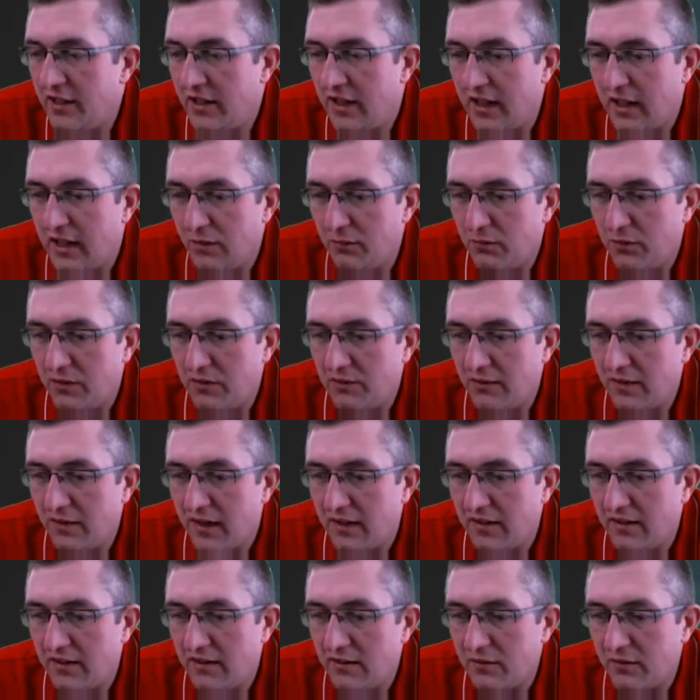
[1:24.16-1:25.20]
and
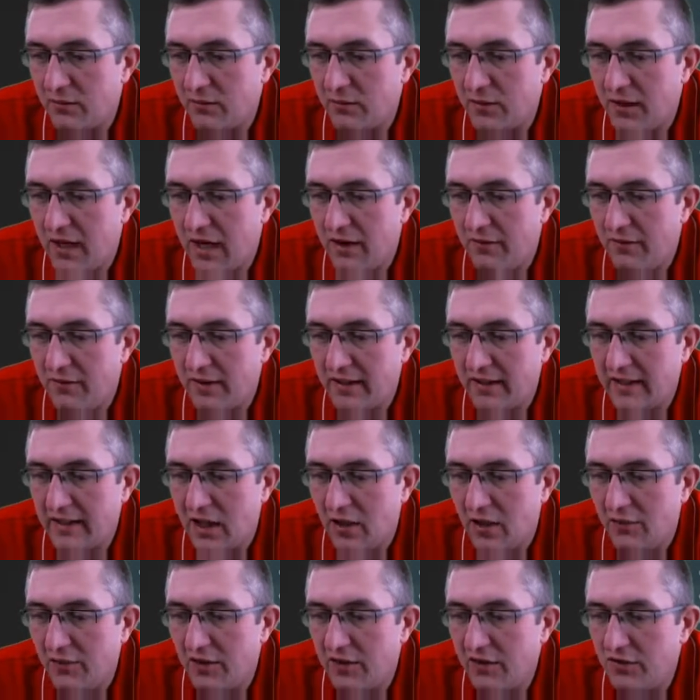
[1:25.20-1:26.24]
we have had
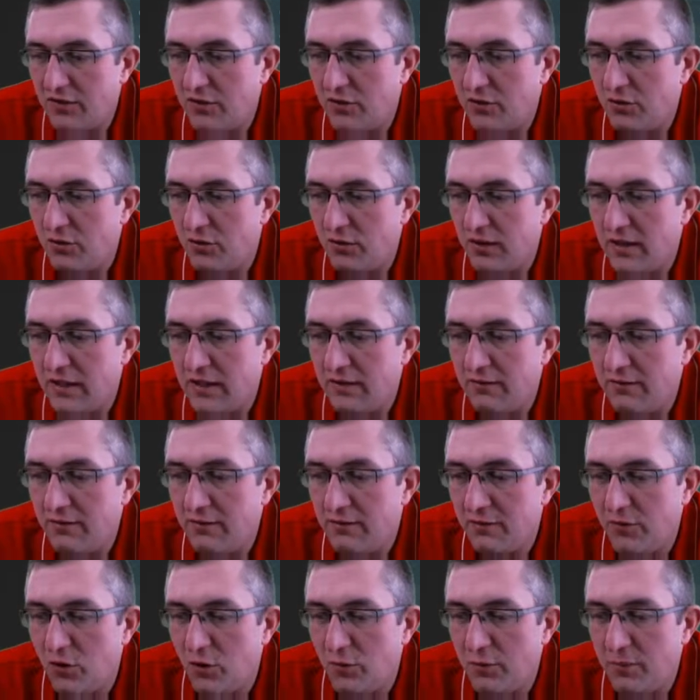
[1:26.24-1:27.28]
Kelvin Atuhu leave
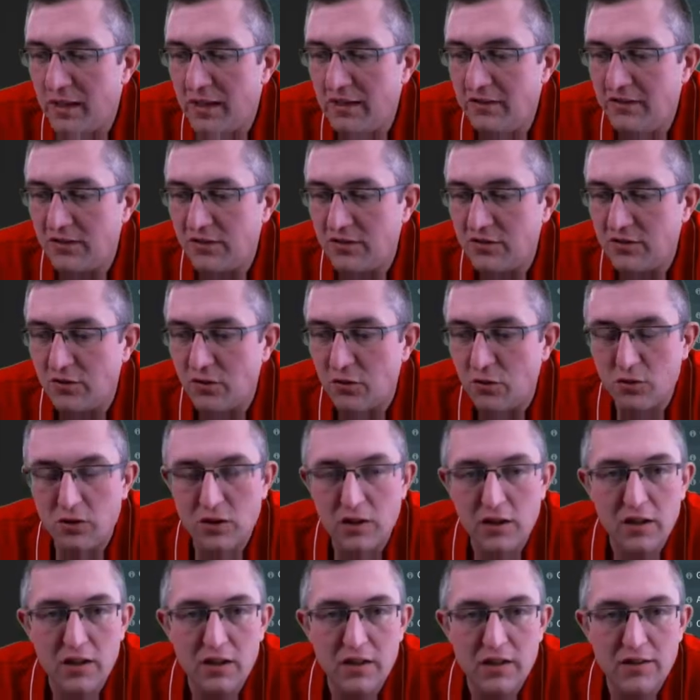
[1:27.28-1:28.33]
for
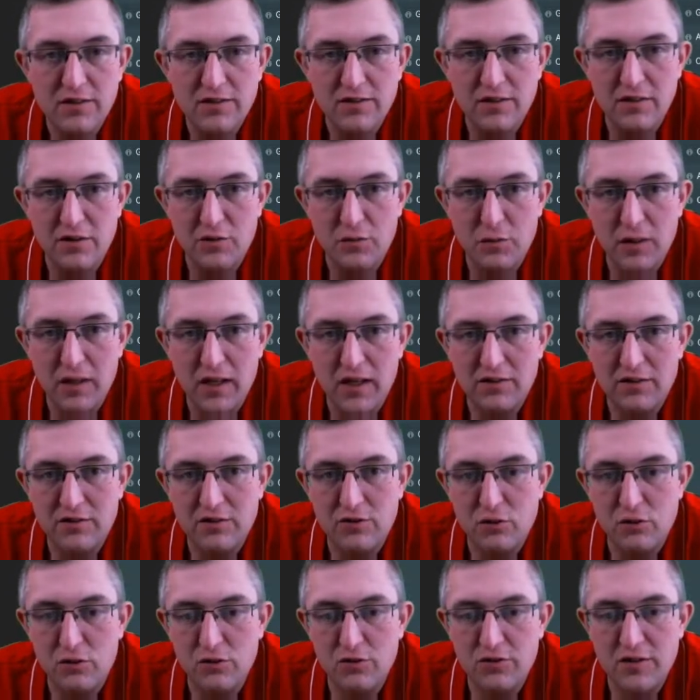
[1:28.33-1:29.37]
Basingstoke since we last
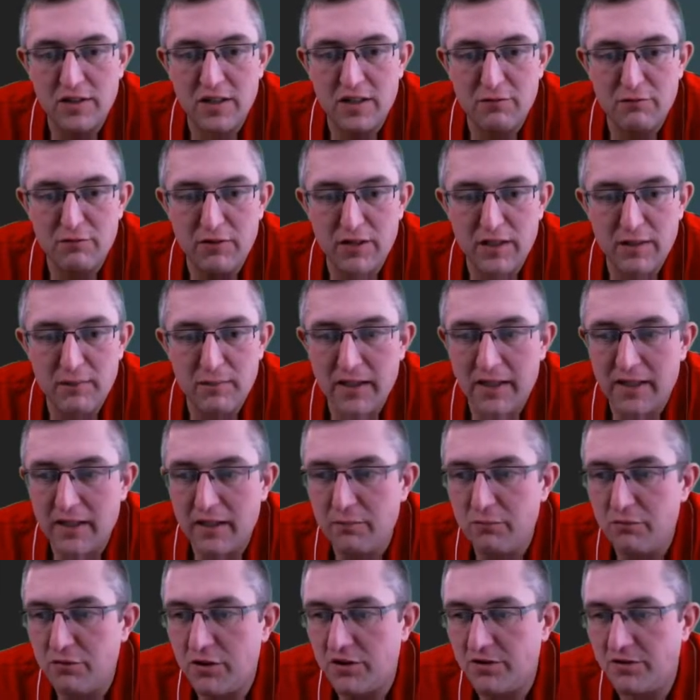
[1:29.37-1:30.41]
saw us. Didn't really make an
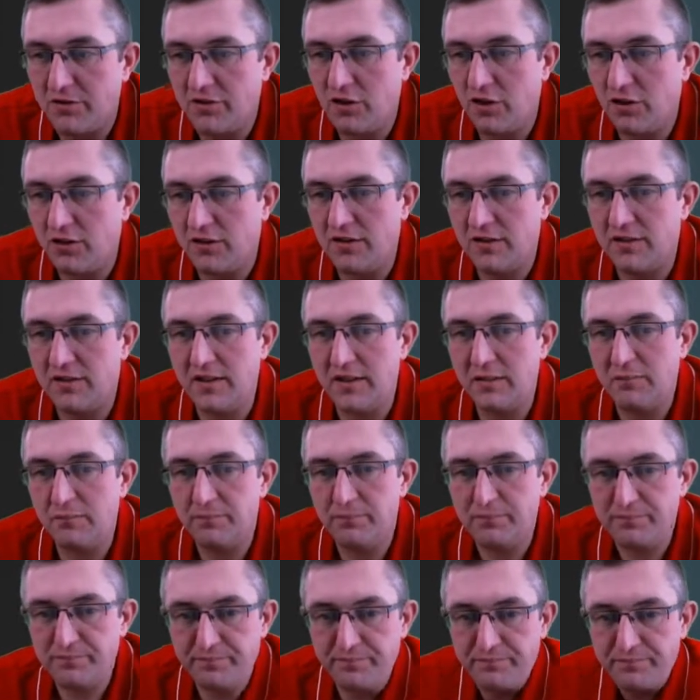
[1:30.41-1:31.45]
impression on the
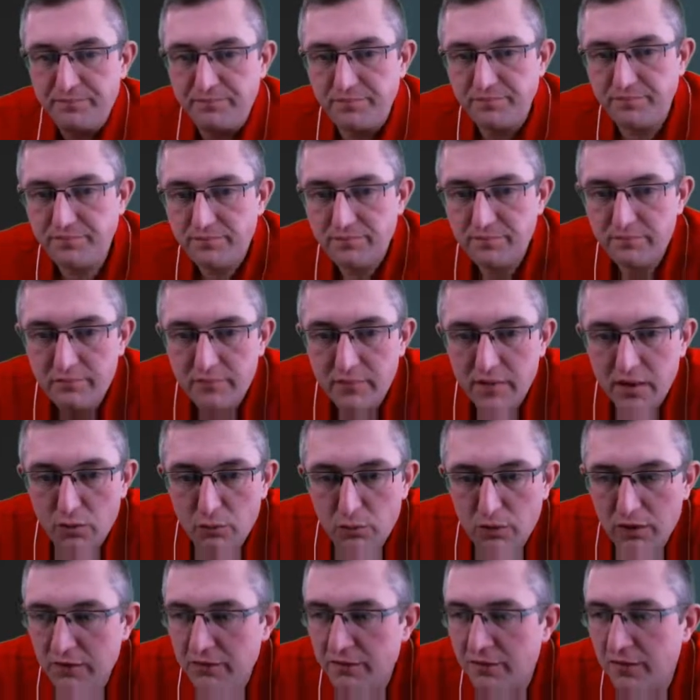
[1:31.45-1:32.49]
team.
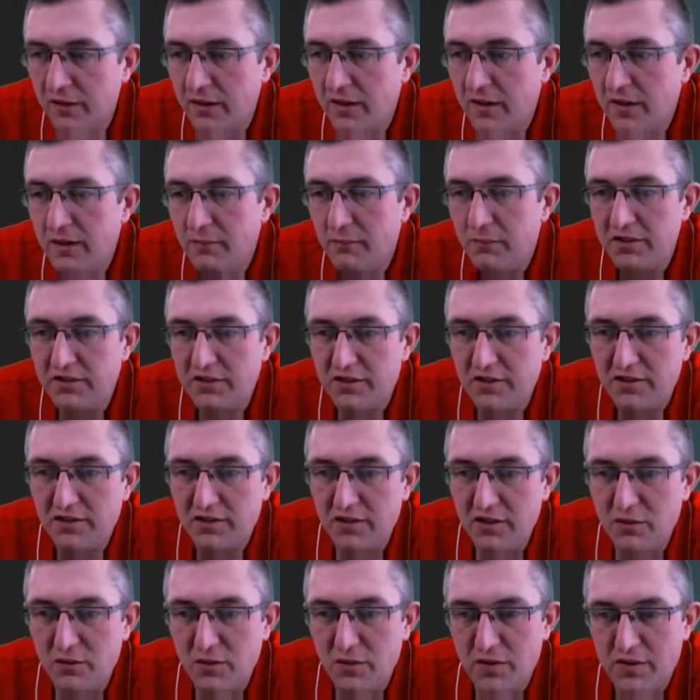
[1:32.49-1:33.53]
We've
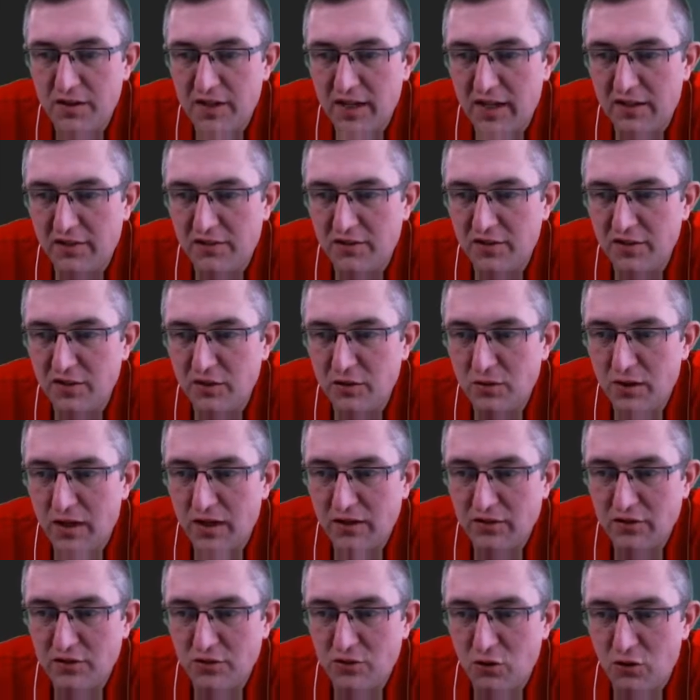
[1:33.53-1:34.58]
persisted with Naddison, who
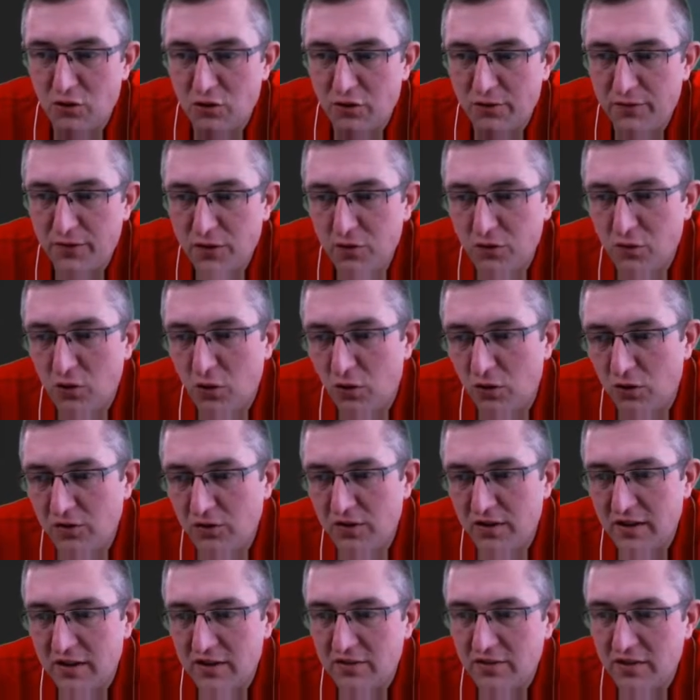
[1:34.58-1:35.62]
has scored a few
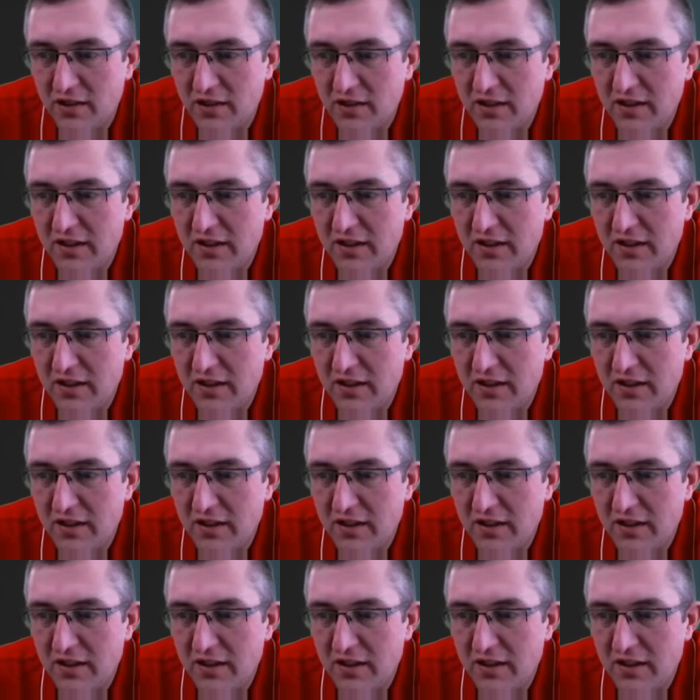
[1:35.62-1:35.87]
goals and is